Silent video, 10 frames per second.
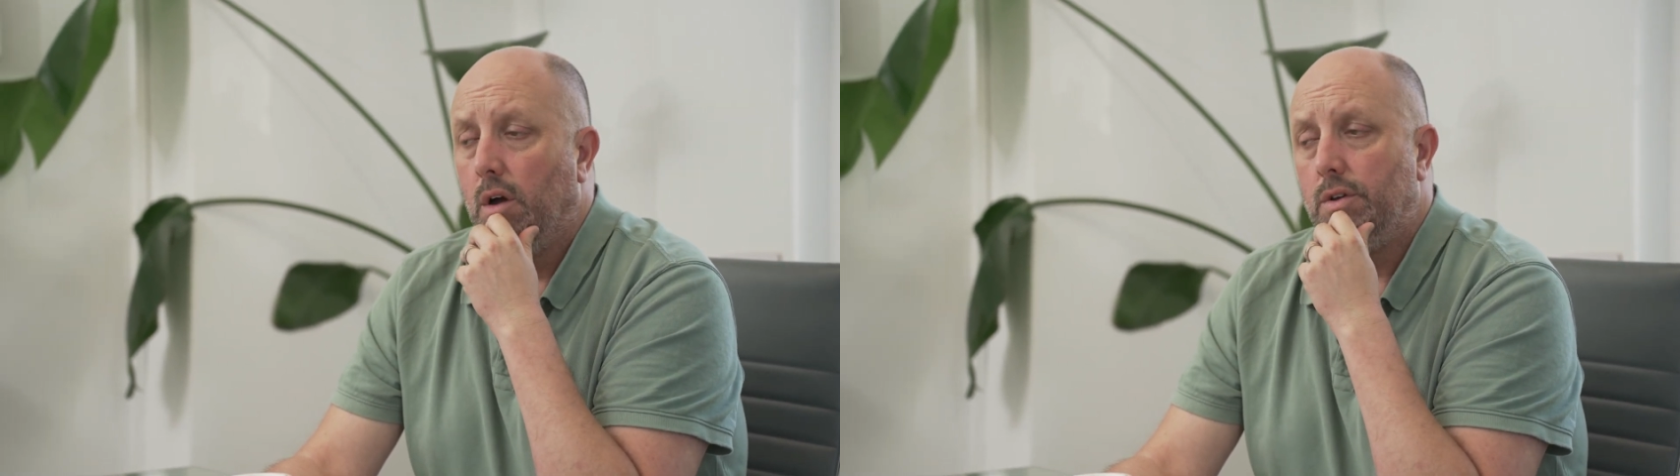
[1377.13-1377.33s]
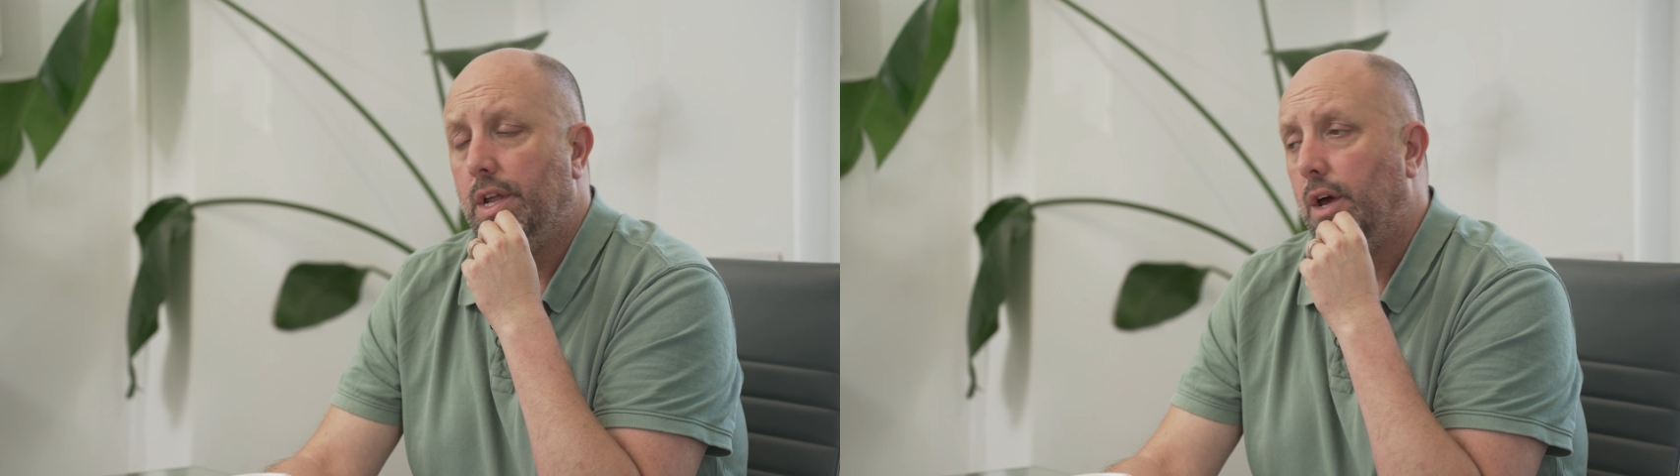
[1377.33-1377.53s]

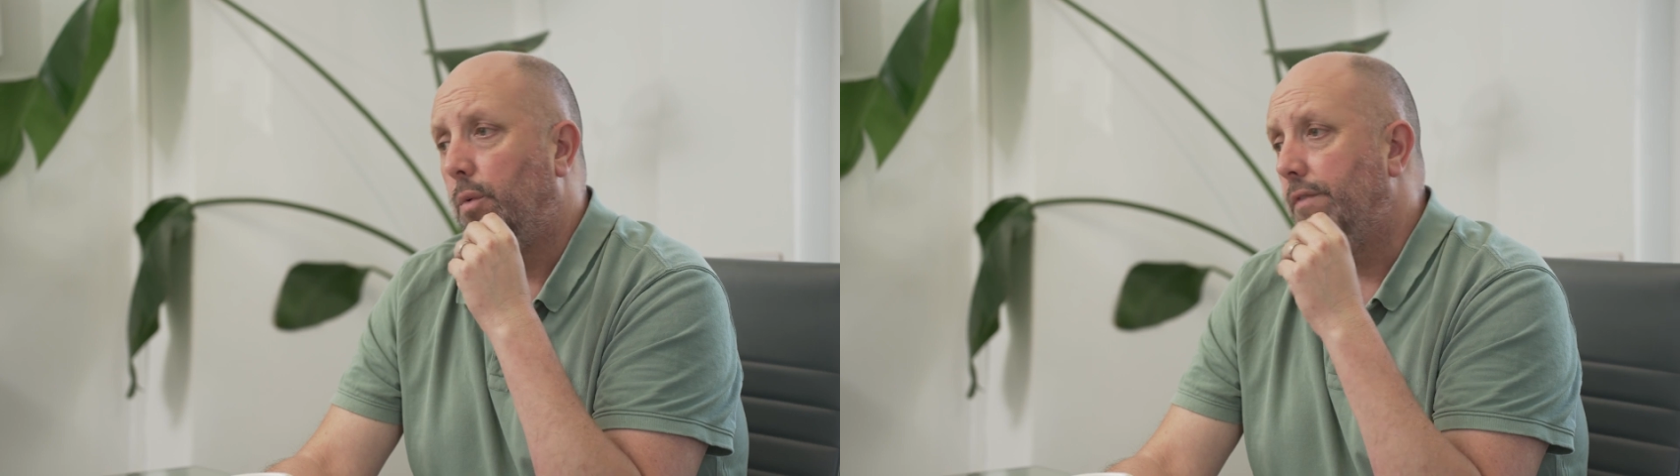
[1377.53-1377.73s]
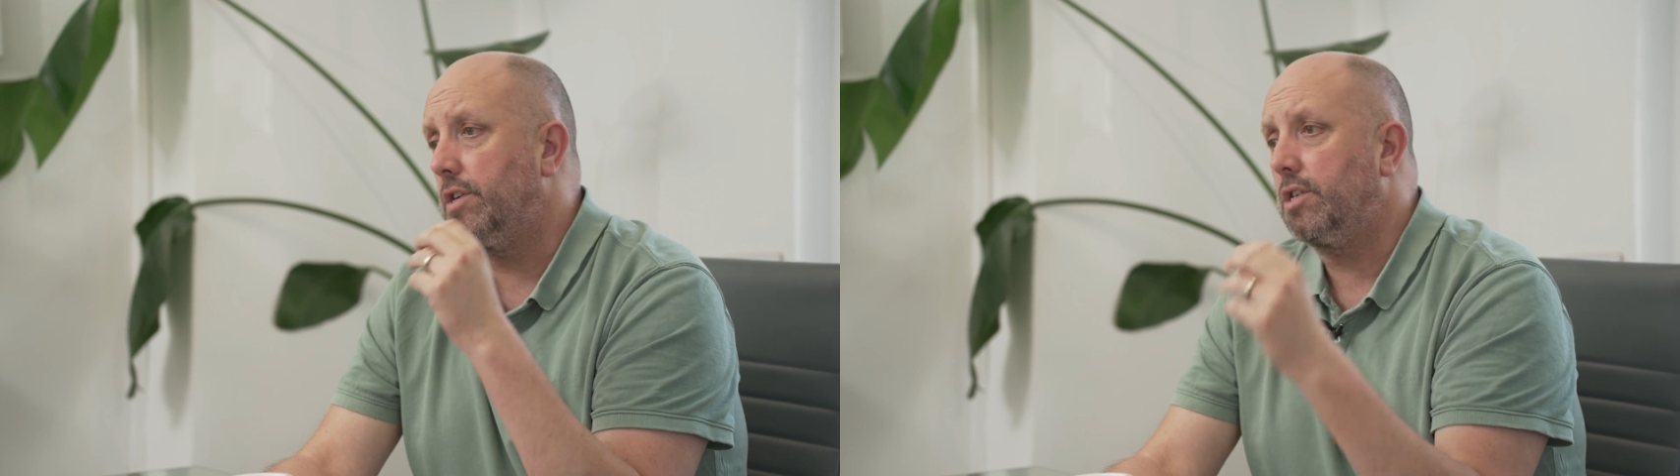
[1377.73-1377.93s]

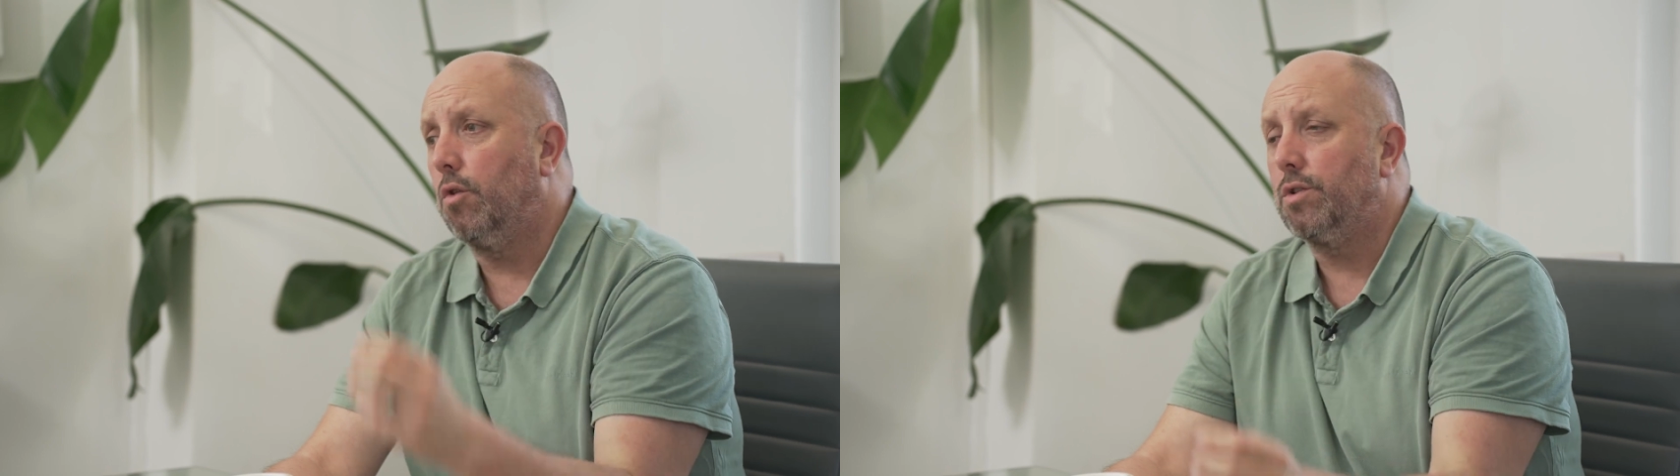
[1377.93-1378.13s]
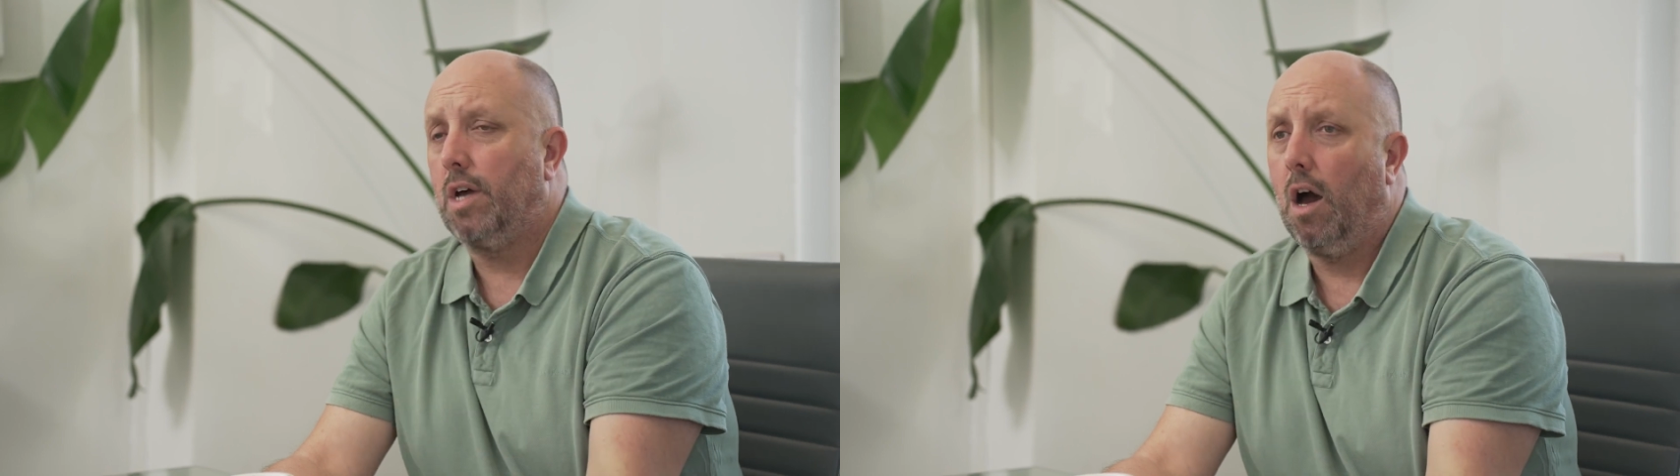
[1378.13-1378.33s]
We've just
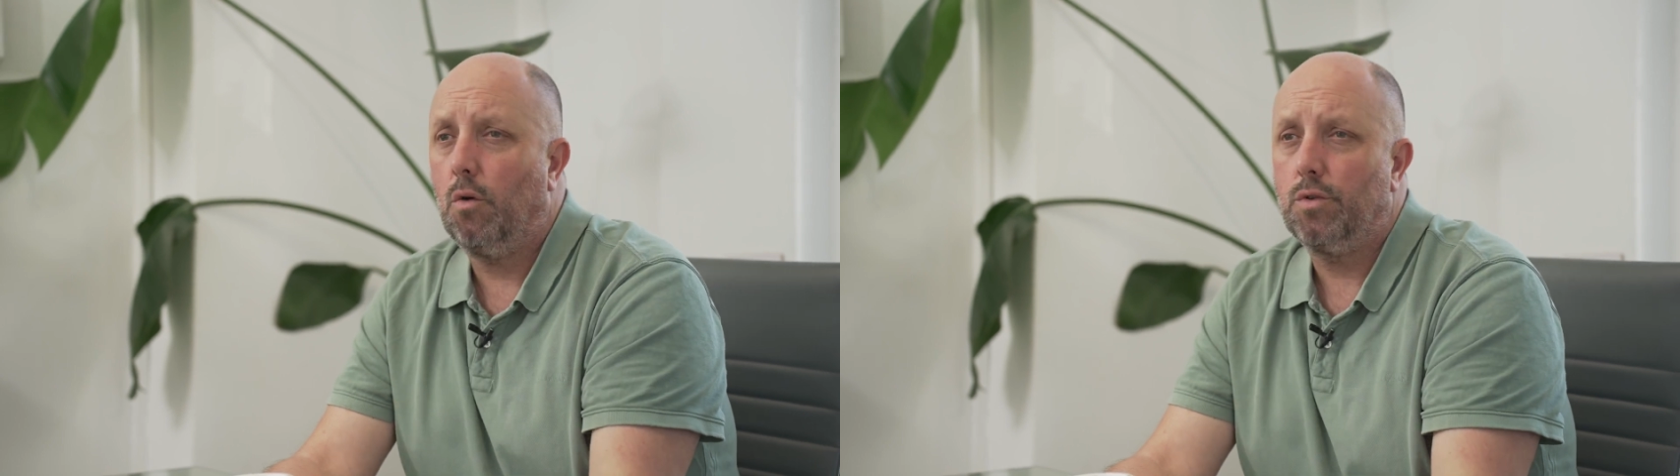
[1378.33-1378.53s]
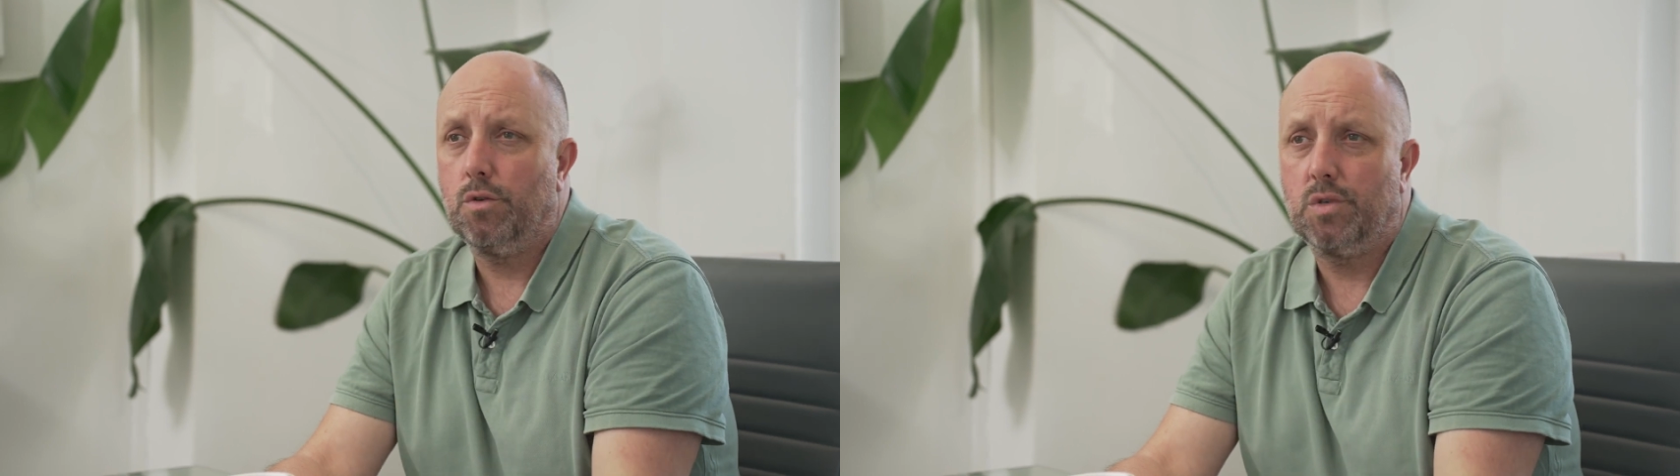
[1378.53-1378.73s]
launched a
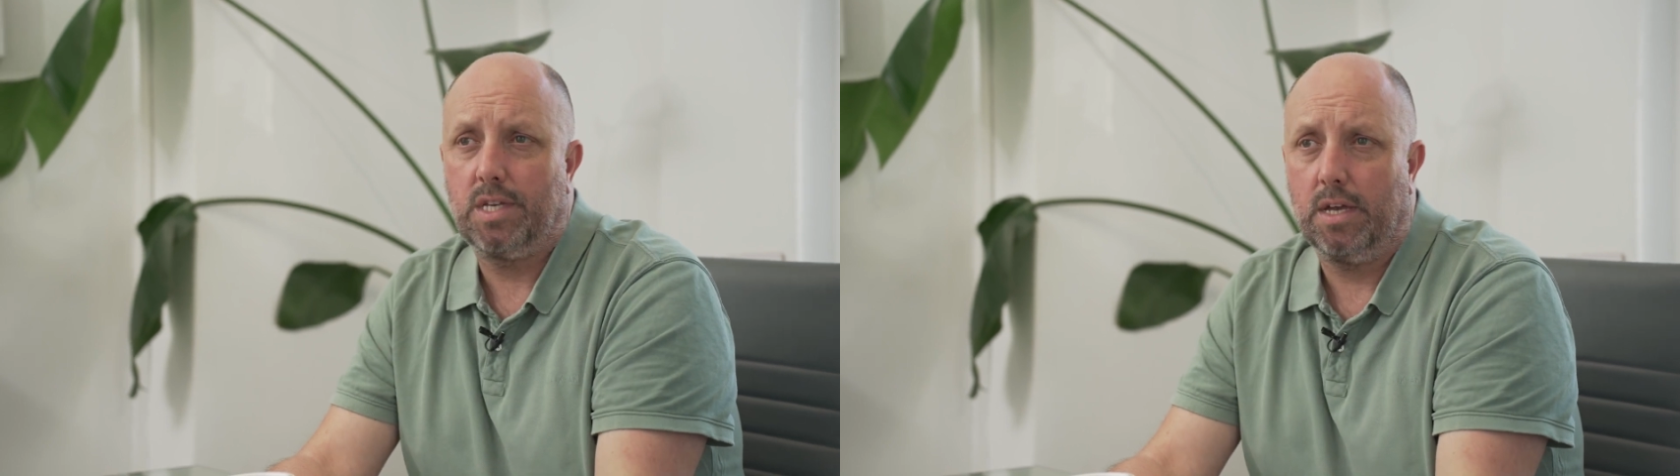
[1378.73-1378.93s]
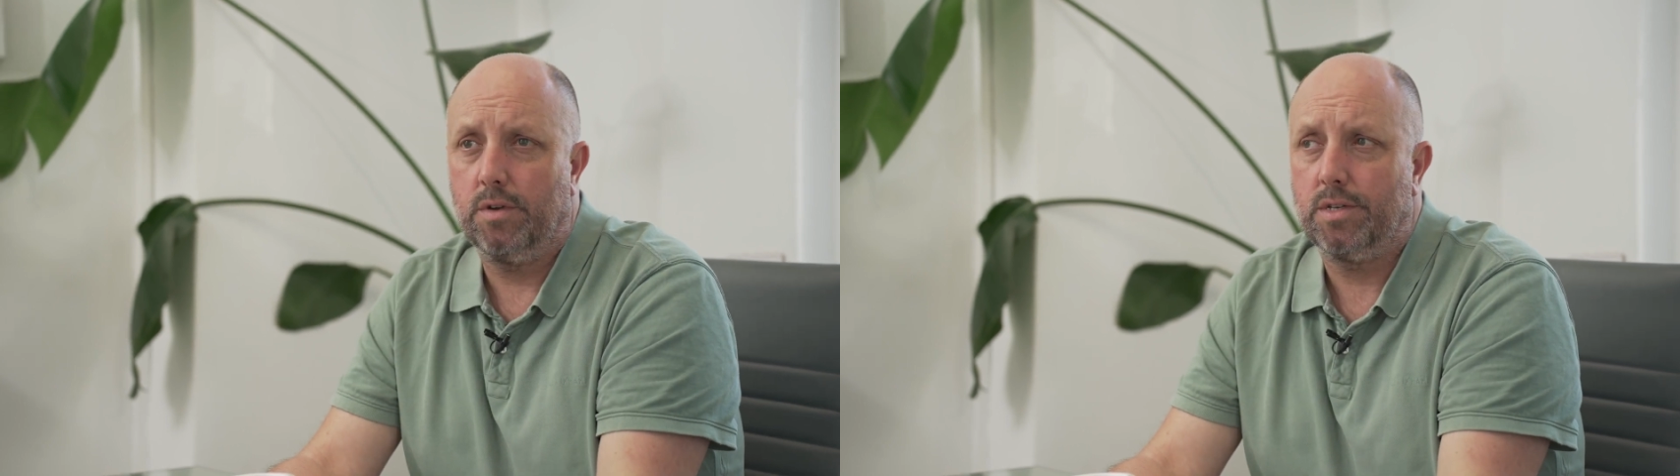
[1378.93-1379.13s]
whole new
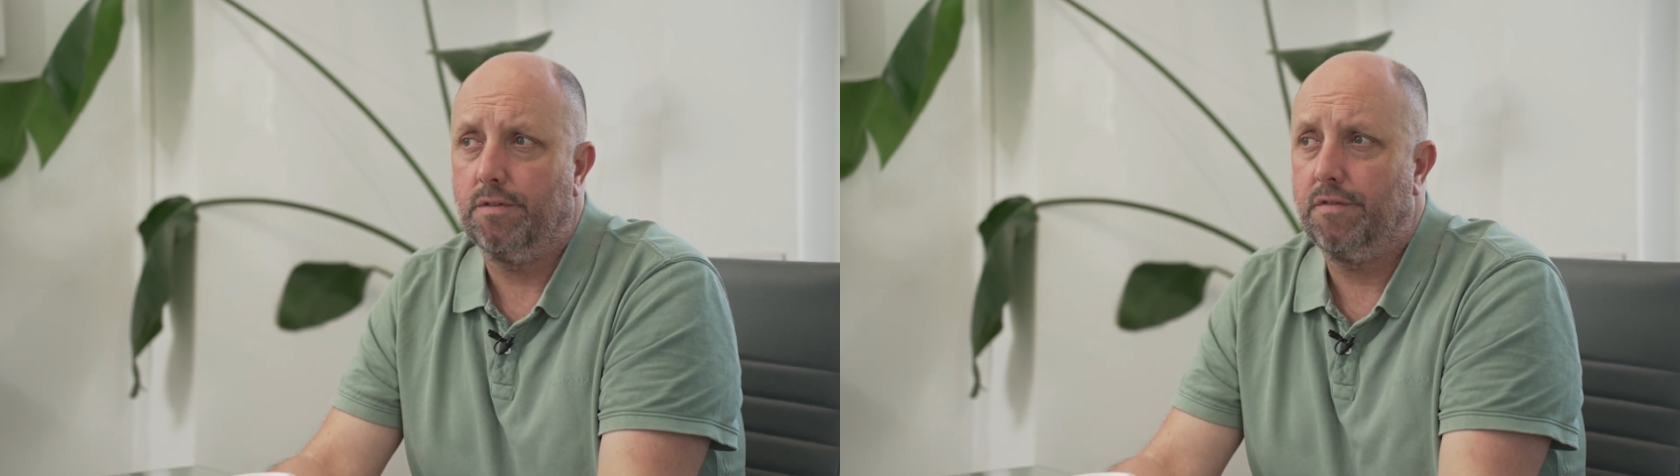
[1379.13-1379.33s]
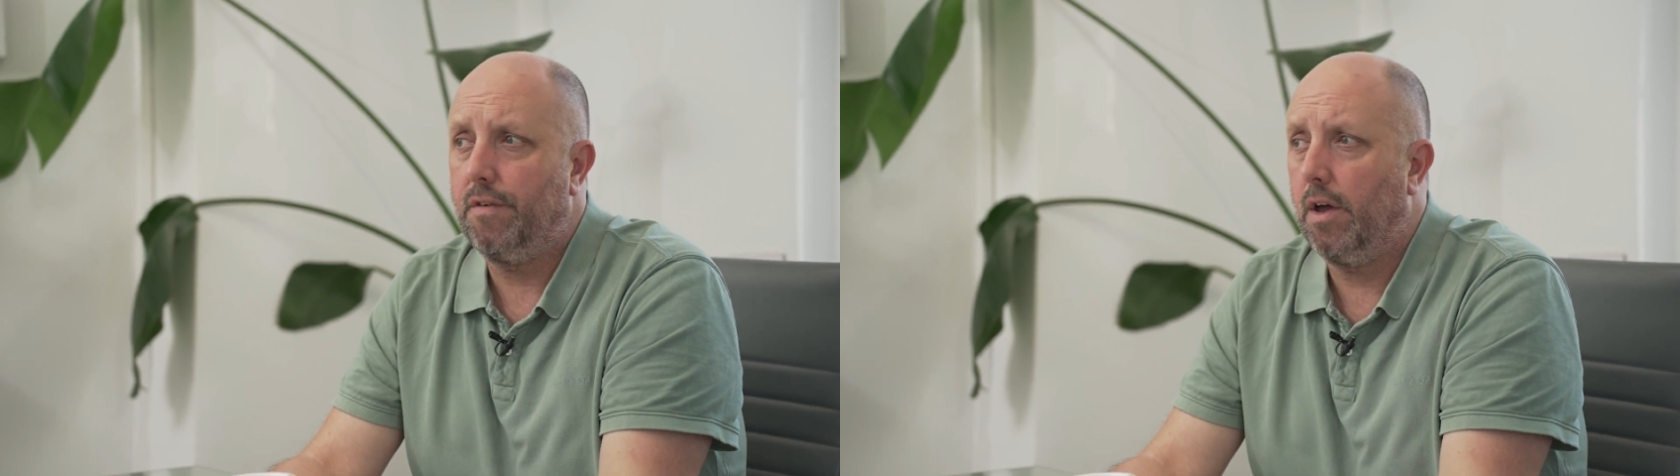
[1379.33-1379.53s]
series
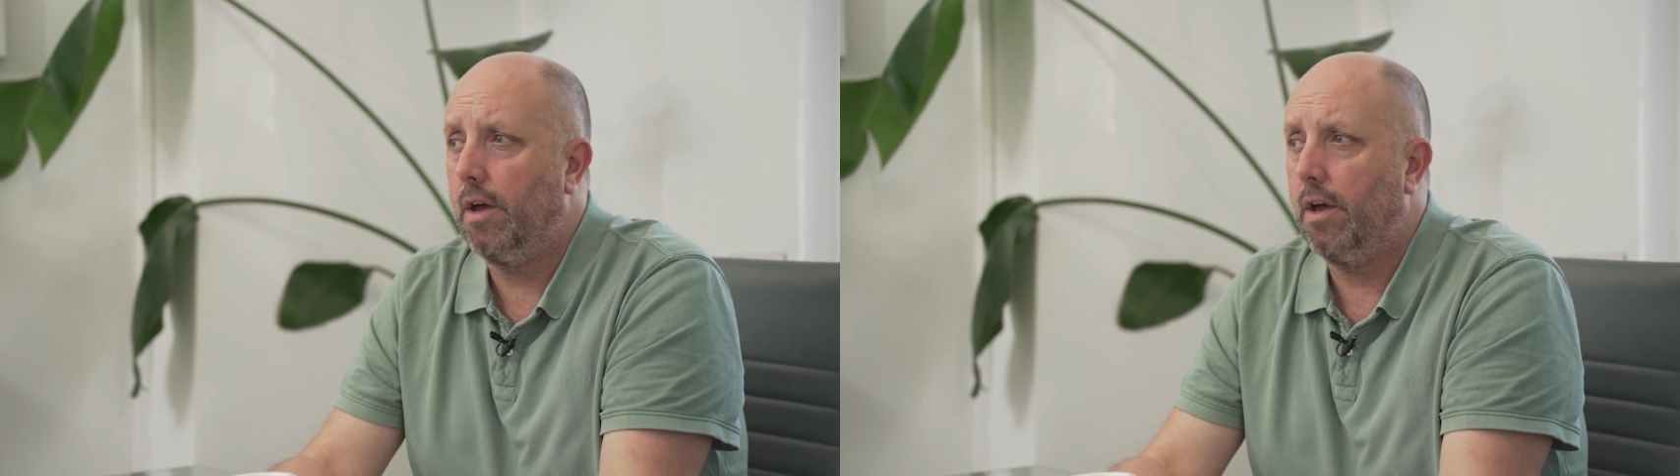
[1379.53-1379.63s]
of